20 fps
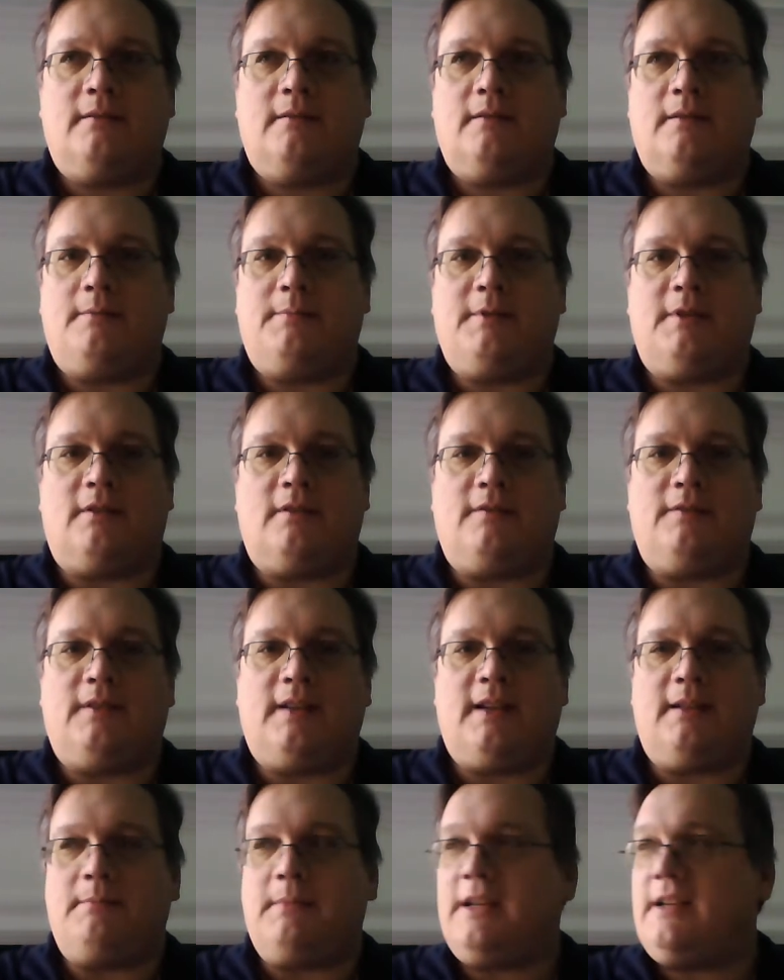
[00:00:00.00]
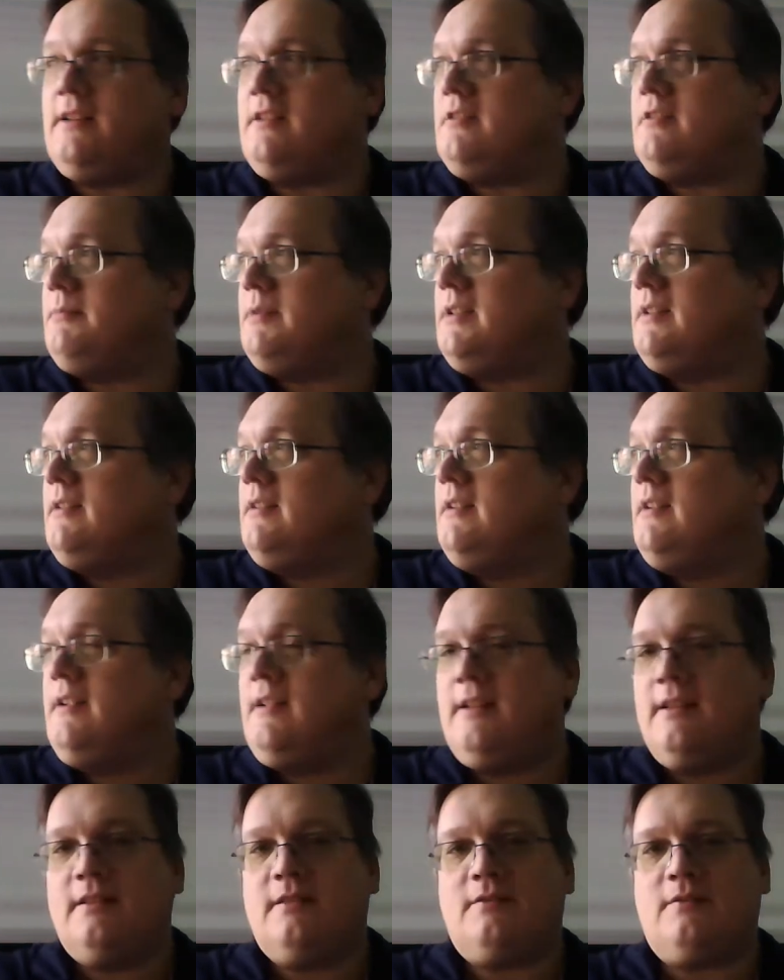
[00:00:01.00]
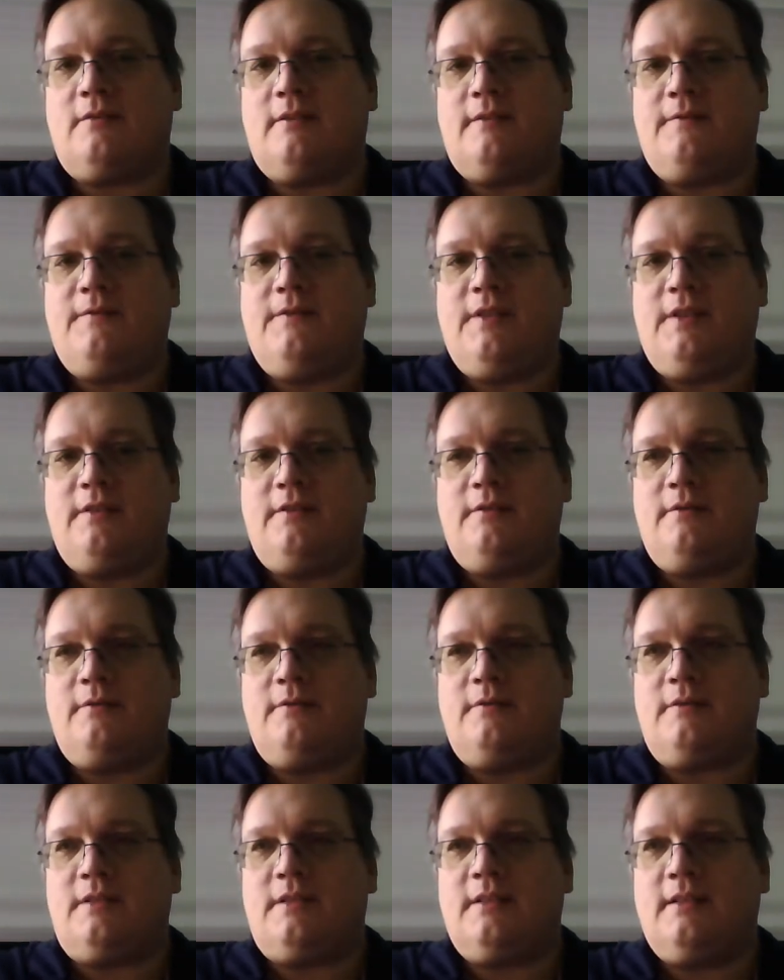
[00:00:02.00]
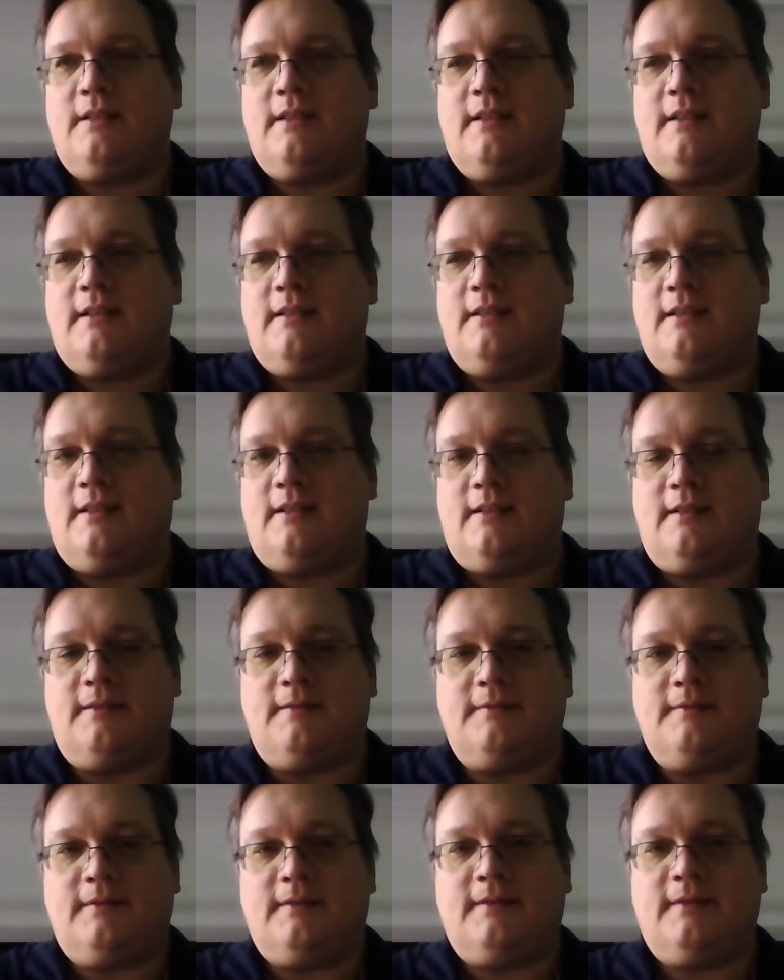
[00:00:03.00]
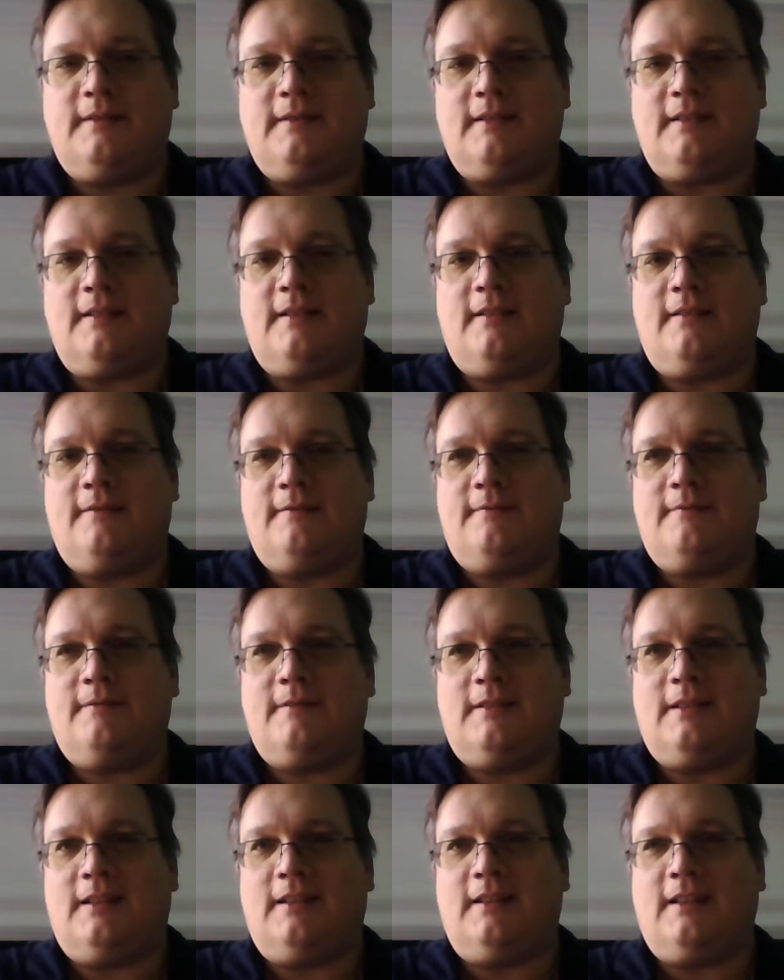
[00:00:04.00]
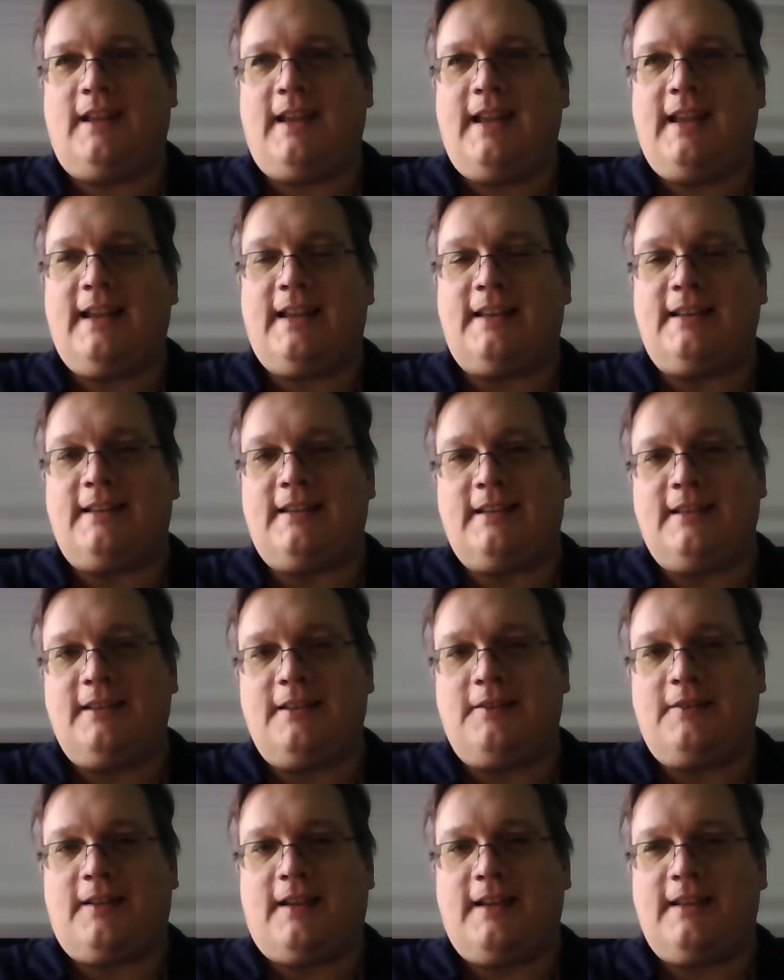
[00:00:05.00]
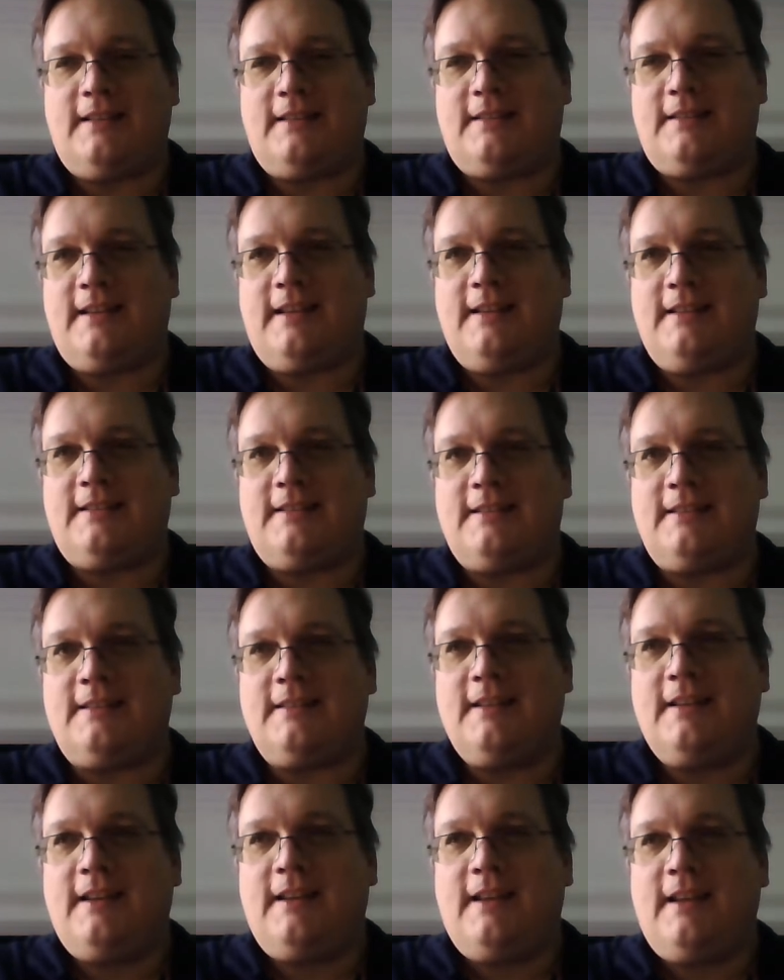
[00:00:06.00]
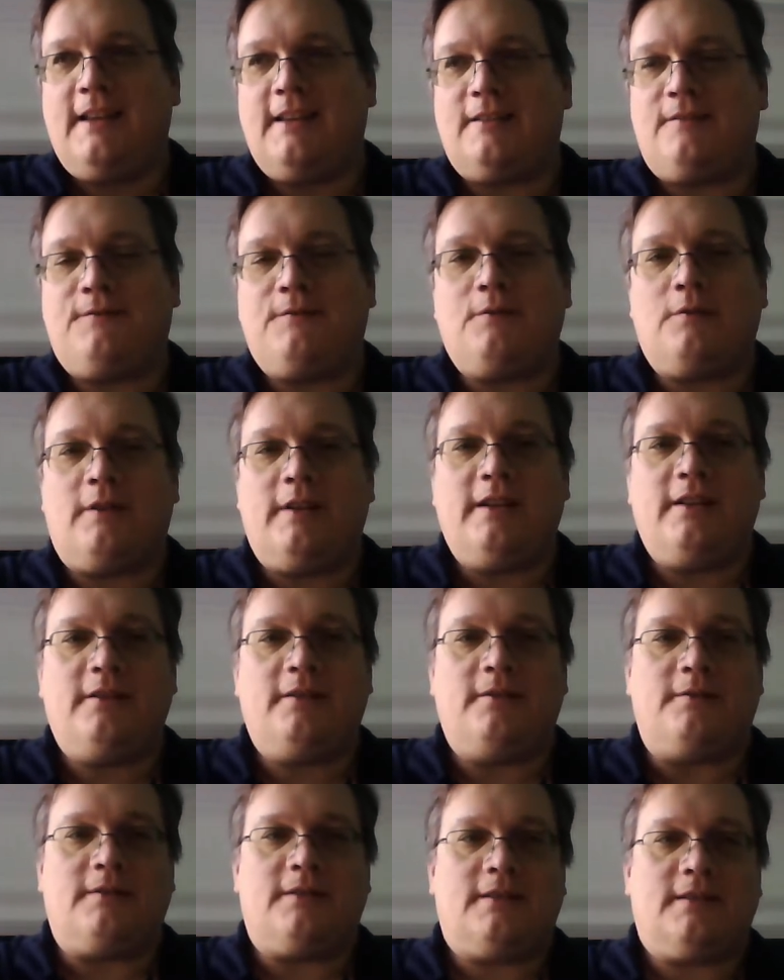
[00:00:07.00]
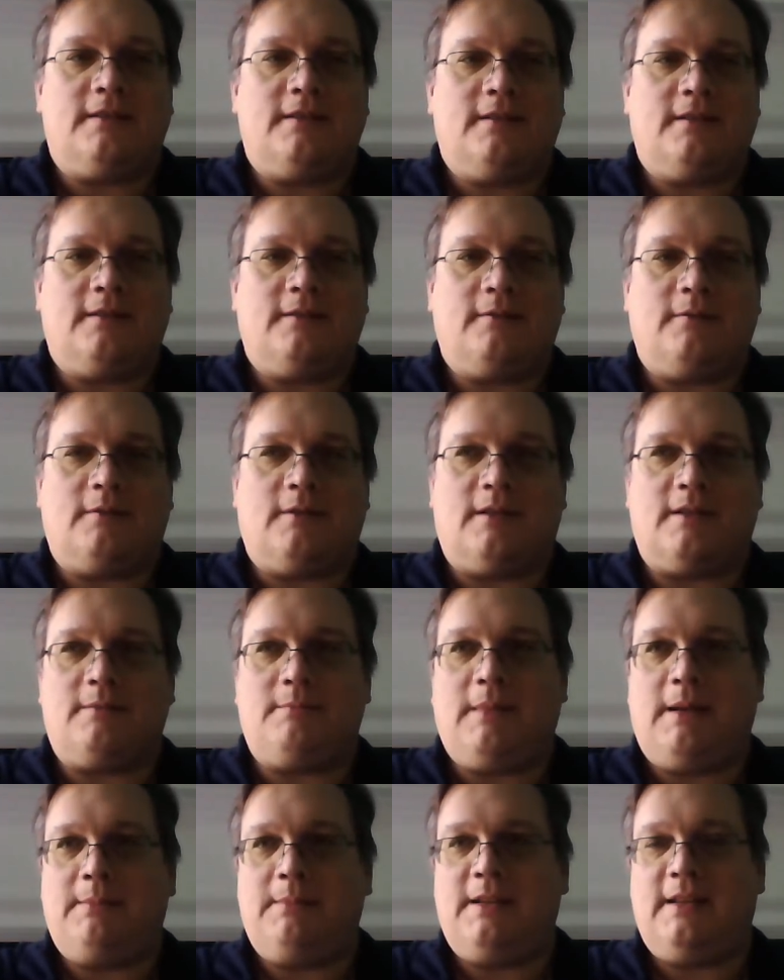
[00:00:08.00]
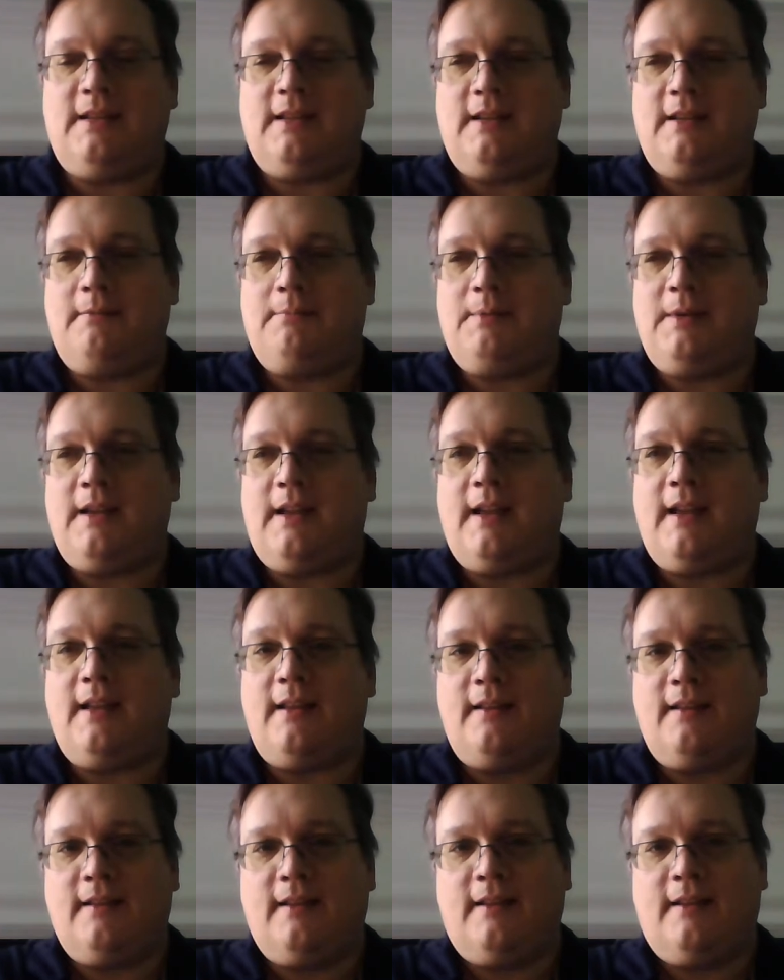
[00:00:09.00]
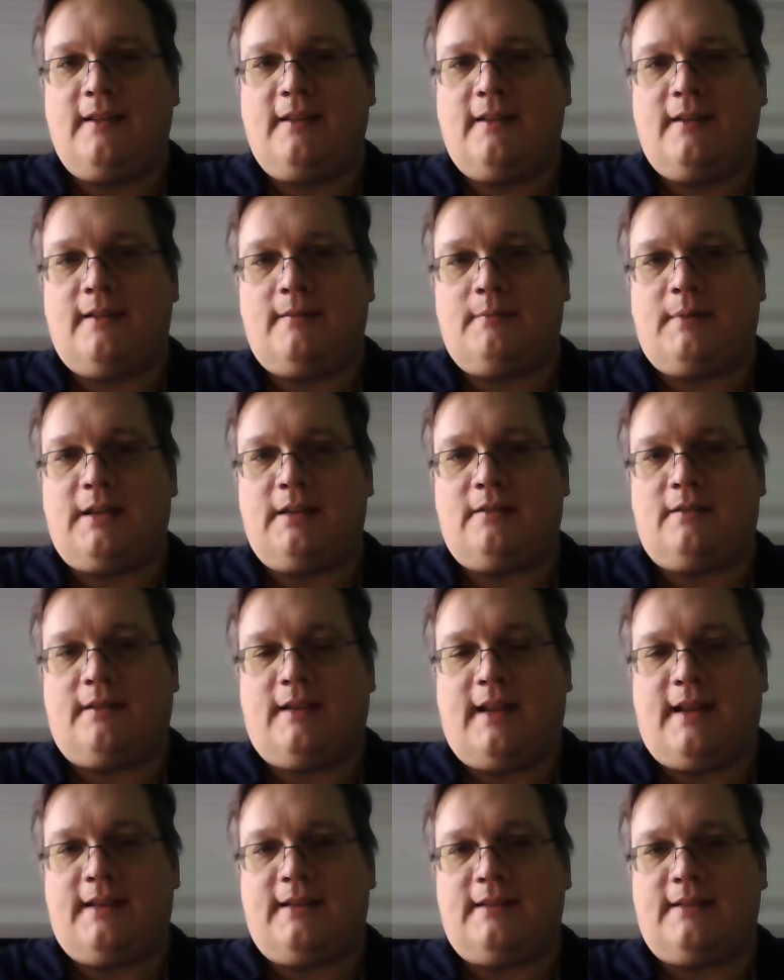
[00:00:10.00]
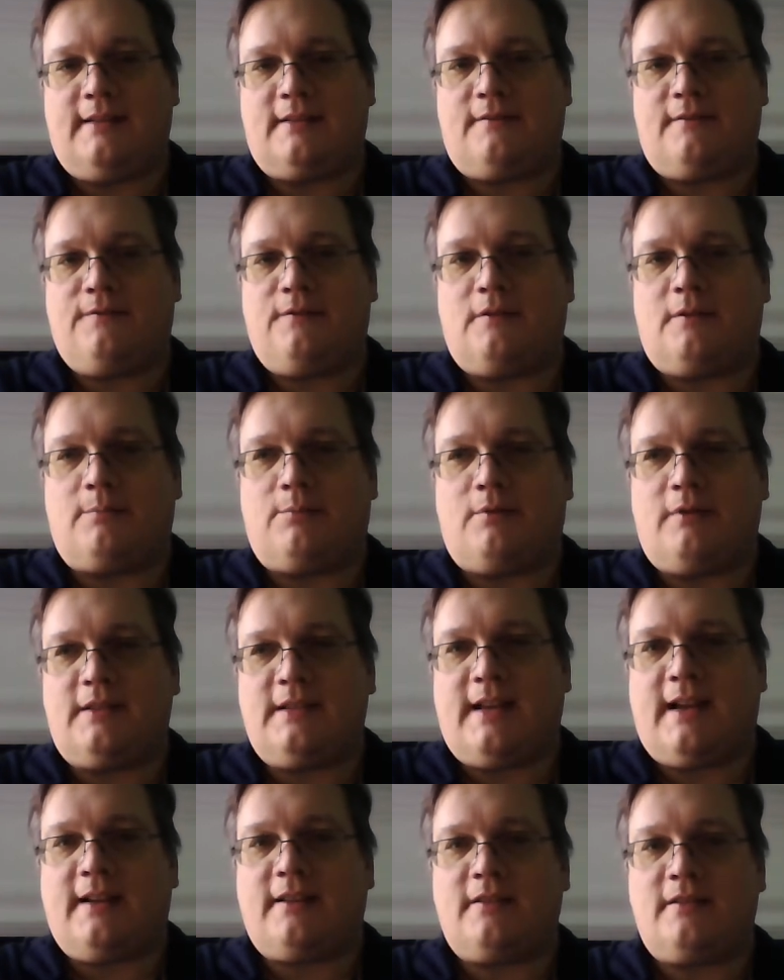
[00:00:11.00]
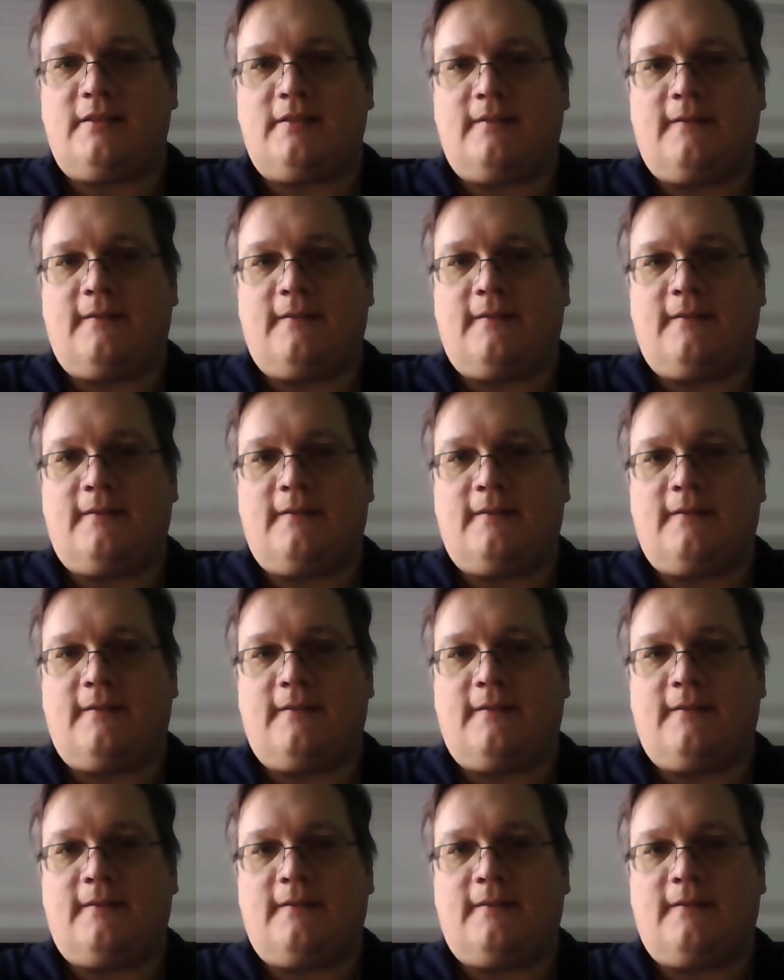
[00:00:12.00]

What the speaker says: The Bureau of Land Management sort of views the land in the United States as for use, whereas maybe the EPA might look at it as for protection.